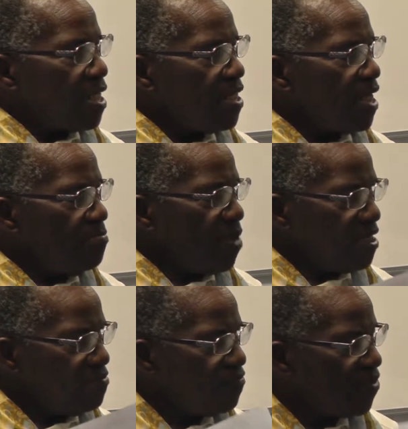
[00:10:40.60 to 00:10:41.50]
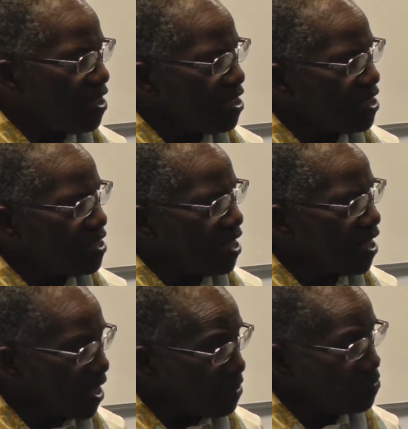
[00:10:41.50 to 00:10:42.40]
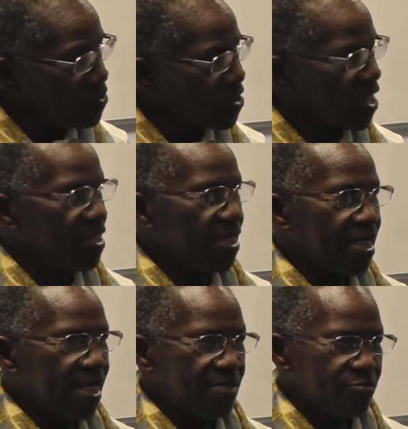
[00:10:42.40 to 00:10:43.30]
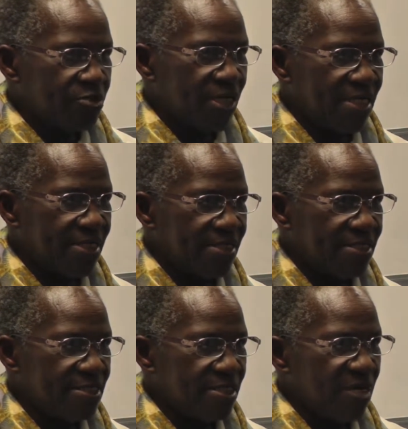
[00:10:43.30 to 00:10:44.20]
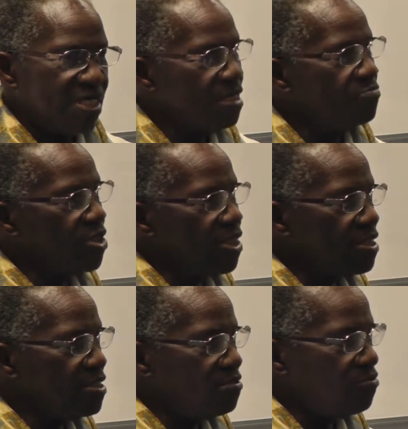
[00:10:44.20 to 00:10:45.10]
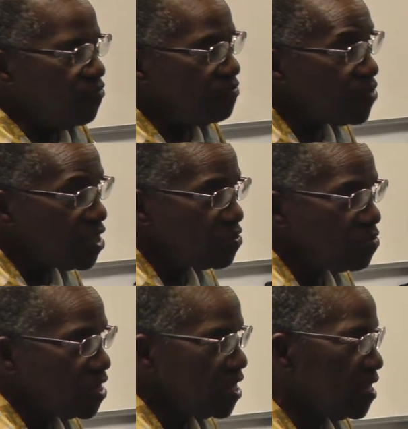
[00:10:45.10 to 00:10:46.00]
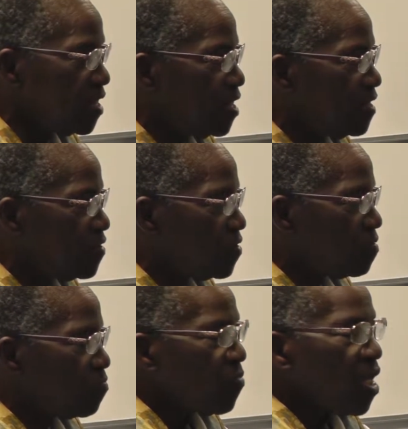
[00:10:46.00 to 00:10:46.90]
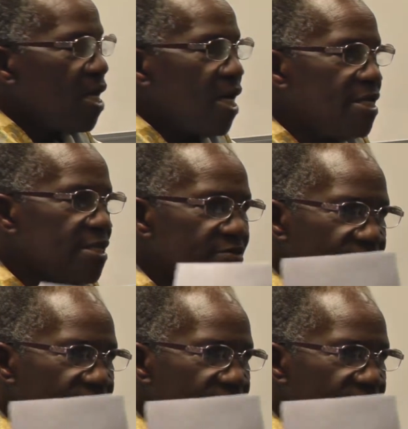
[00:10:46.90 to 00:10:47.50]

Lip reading: they might find a house that they came to England. They might come to England in the 50s or 60s and they